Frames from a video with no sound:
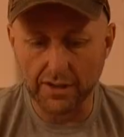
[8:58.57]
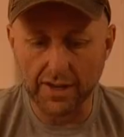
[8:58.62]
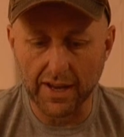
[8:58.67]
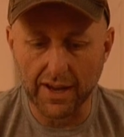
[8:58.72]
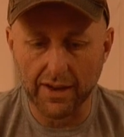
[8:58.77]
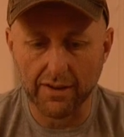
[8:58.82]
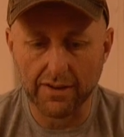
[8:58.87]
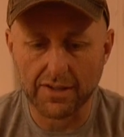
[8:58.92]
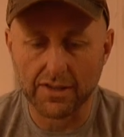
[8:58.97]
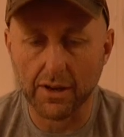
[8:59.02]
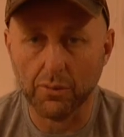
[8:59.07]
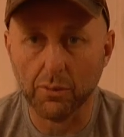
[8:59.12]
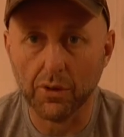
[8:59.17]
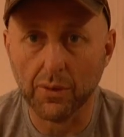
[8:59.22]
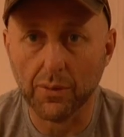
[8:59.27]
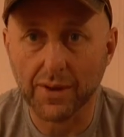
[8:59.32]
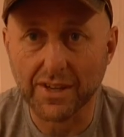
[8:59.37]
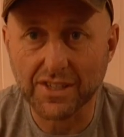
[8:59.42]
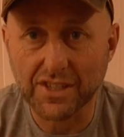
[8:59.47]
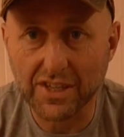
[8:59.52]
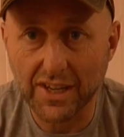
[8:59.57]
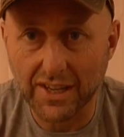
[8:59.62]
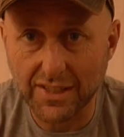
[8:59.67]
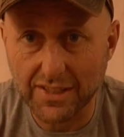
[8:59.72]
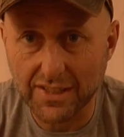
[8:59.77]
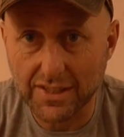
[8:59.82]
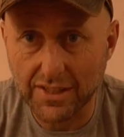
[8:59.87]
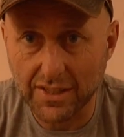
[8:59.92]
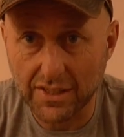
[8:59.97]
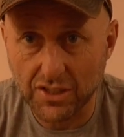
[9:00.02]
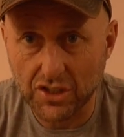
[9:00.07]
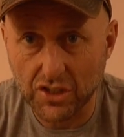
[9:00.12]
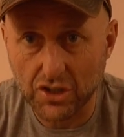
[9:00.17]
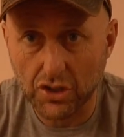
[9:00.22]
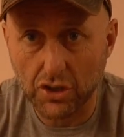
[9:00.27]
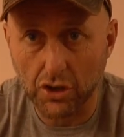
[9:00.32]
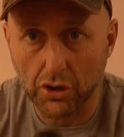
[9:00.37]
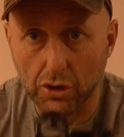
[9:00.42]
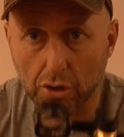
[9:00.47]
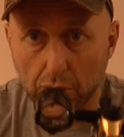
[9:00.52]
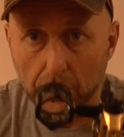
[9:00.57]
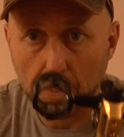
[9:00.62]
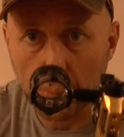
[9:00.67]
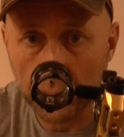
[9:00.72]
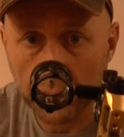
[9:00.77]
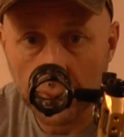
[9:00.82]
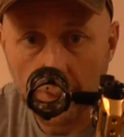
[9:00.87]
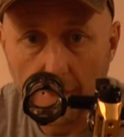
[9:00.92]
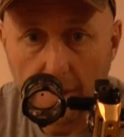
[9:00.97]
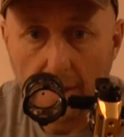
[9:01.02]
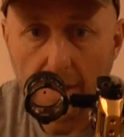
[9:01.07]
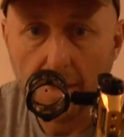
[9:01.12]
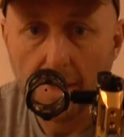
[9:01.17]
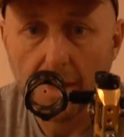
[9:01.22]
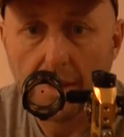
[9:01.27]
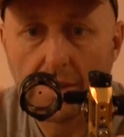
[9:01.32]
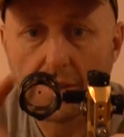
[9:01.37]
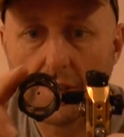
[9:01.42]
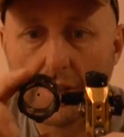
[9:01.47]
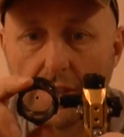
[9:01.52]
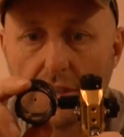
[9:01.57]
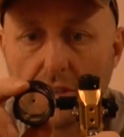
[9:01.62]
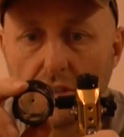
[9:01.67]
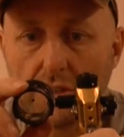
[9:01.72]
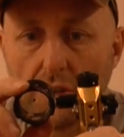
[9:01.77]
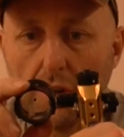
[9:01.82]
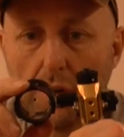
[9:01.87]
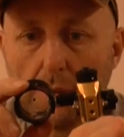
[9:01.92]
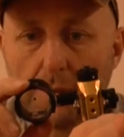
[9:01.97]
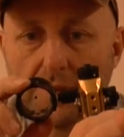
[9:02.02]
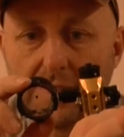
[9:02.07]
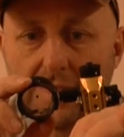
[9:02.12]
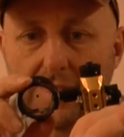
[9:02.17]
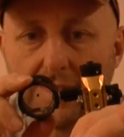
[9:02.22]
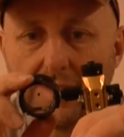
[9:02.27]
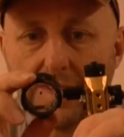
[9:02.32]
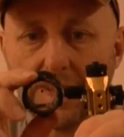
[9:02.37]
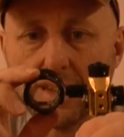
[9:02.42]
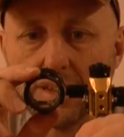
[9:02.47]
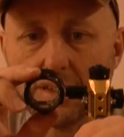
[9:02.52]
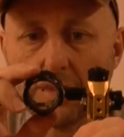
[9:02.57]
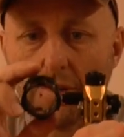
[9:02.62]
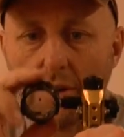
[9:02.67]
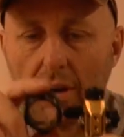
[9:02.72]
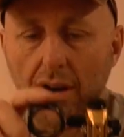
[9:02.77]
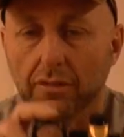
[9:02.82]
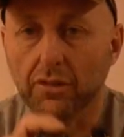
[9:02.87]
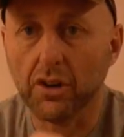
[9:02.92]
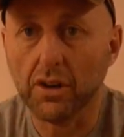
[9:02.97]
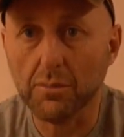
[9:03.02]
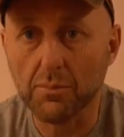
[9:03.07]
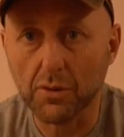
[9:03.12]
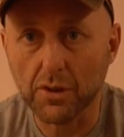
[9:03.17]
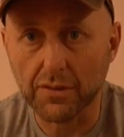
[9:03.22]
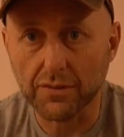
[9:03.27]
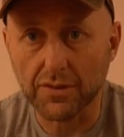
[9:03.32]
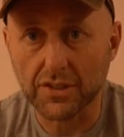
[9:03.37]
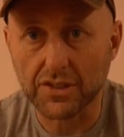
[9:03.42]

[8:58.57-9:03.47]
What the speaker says: now is I want to adjust the scope so the scope's in the center, and I've got to move the